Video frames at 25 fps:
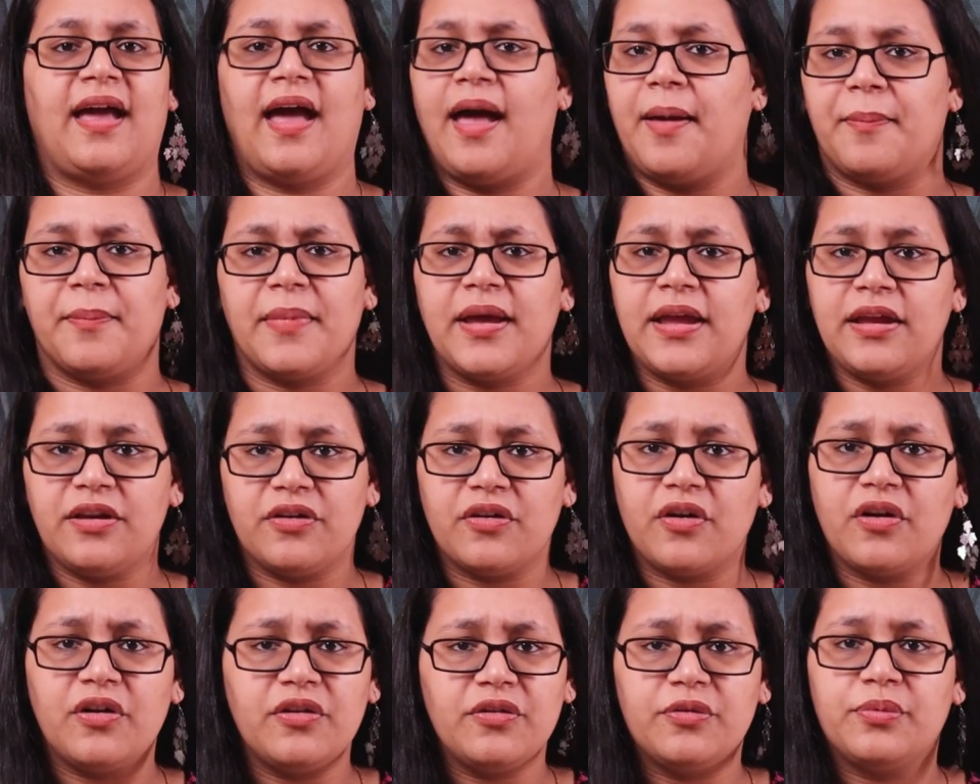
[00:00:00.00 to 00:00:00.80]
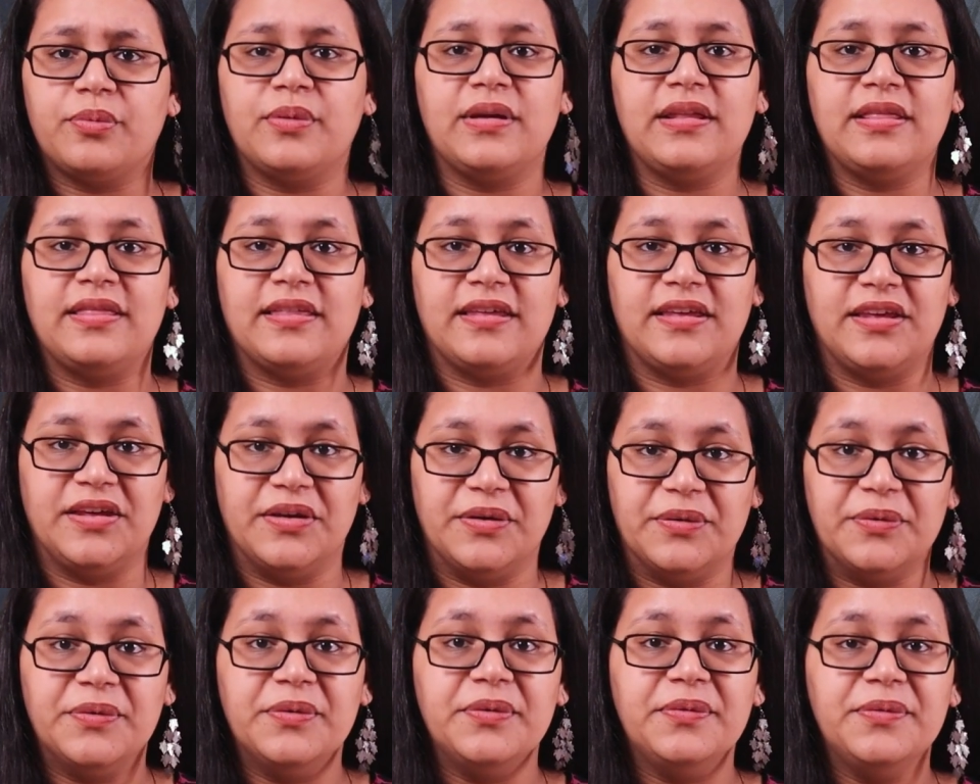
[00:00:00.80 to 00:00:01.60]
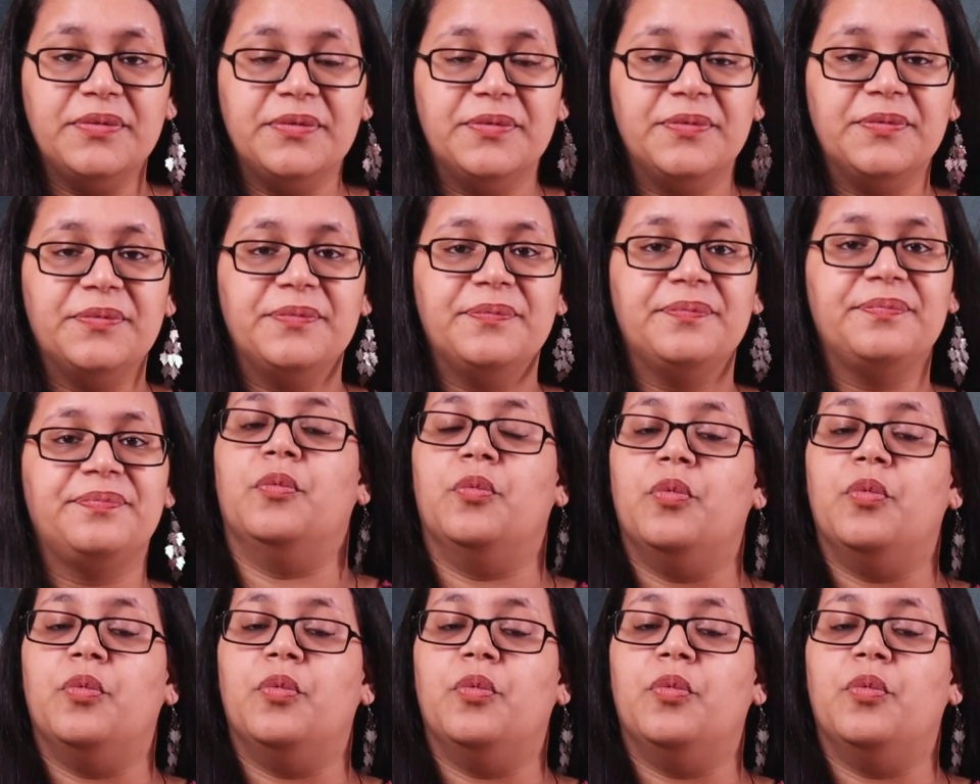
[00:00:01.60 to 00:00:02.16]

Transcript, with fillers: Am I not with you?